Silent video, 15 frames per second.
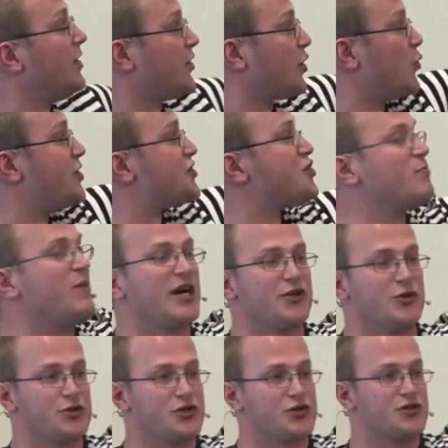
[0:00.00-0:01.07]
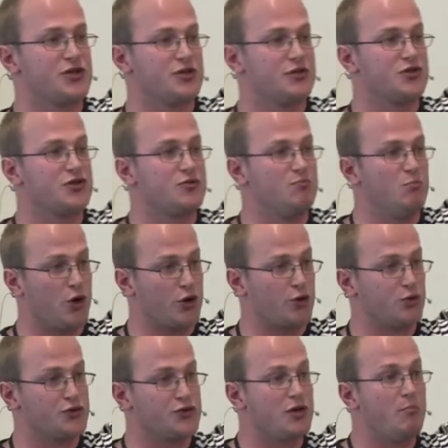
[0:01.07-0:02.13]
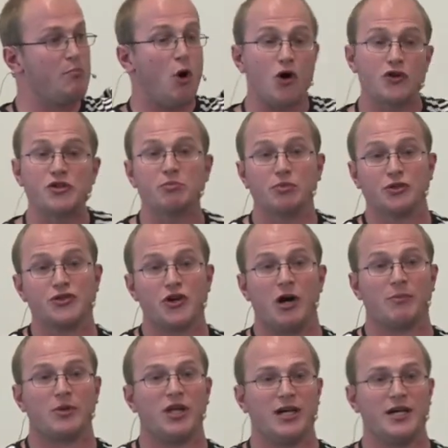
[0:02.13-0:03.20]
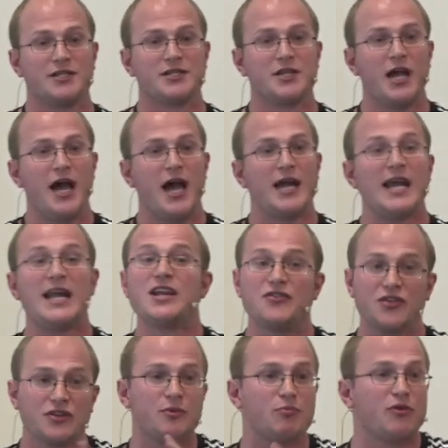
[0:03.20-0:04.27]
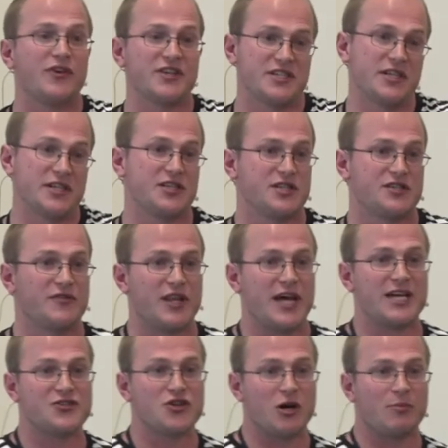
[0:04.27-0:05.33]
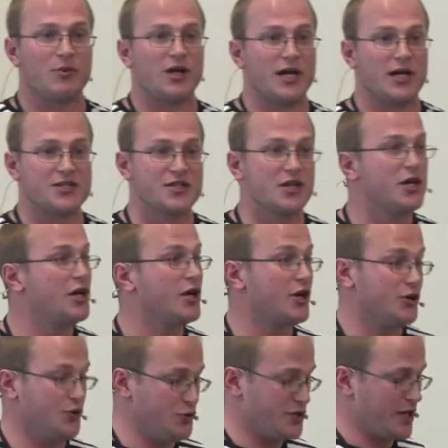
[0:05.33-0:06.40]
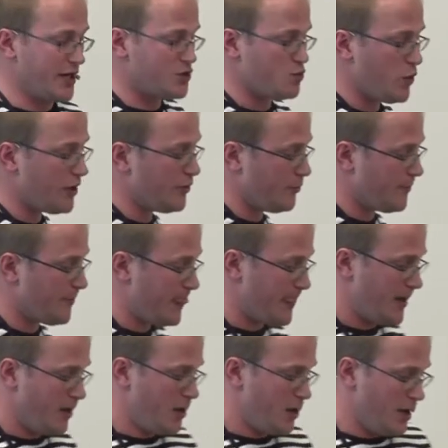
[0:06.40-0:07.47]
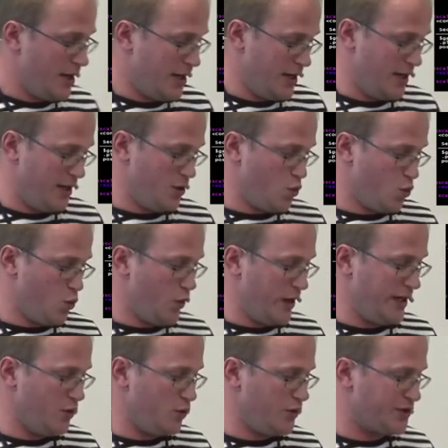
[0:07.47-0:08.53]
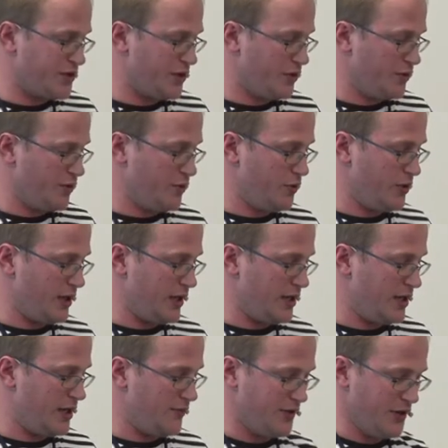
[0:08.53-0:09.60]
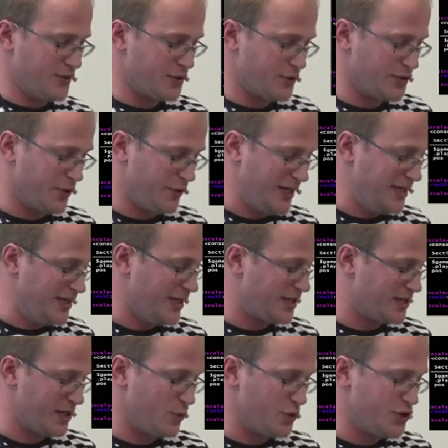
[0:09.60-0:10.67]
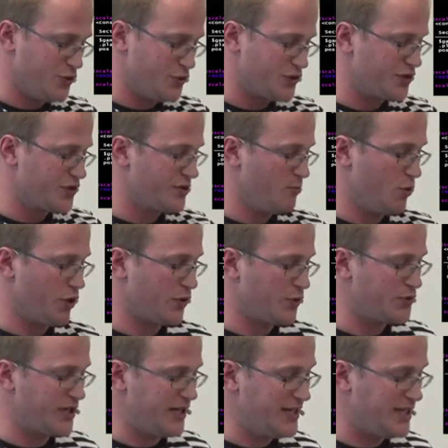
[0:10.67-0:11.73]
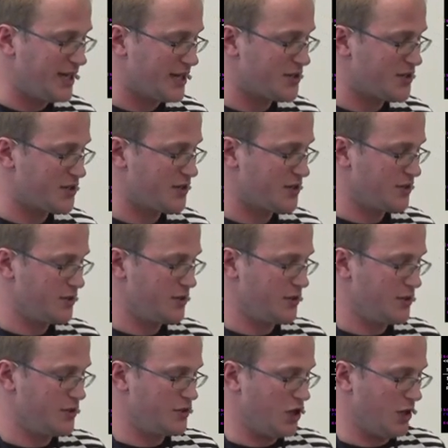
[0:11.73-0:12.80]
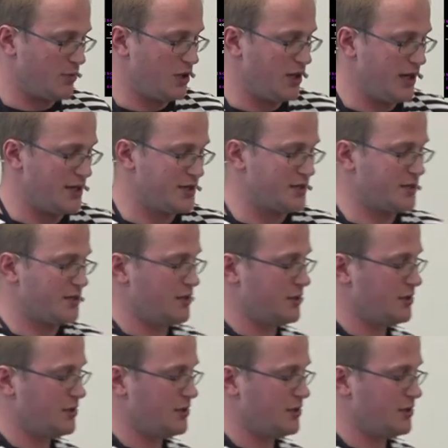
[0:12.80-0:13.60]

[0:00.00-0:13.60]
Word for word: The question mark uses monocles possible type class, and anything that provides an instance for that type class can use that as well. Uh, we also, uh, there's also indexing, which uses monocles indexed type class.